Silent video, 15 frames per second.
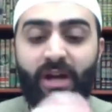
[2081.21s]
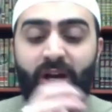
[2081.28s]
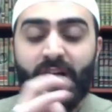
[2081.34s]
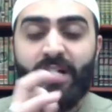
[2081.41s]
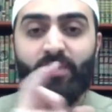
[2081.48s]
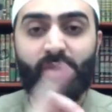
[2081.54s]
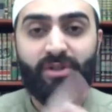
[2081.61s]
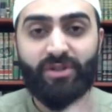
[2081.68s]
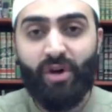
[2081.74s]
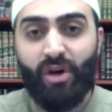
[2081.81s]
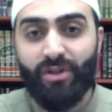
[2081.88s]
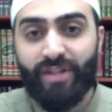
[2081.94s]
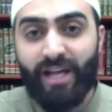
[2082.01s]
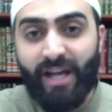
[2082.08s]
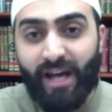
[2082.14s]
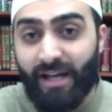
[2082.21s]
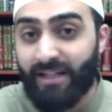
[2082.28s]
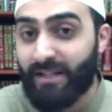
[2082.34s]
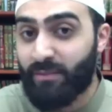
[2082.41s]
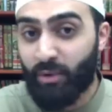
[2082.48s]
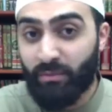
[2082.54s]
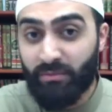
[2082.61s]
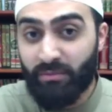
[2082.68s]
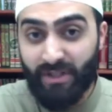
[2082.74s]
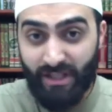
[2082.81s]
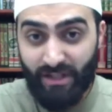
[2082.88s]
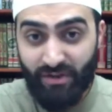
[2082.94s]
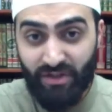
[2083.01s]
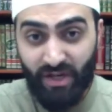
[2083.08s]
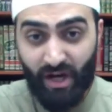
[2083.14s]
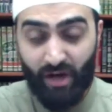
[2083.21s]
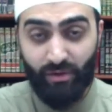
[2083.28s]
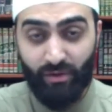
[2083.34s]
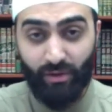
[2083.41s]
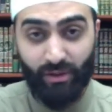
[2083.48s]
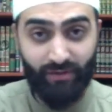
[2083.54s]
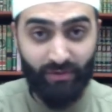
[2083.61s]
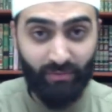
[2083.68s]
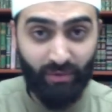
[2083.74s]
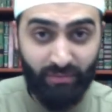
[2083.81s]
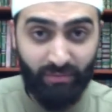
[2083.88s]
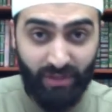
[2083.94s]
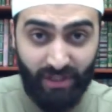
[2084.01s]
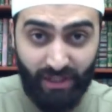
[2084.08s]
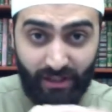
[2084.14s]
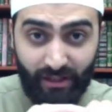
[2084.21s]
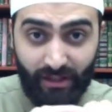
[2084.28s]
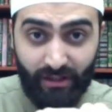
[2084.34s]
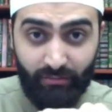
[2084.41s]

He was called Khalil Mu'mineen, the uncle of the Mu'mineen,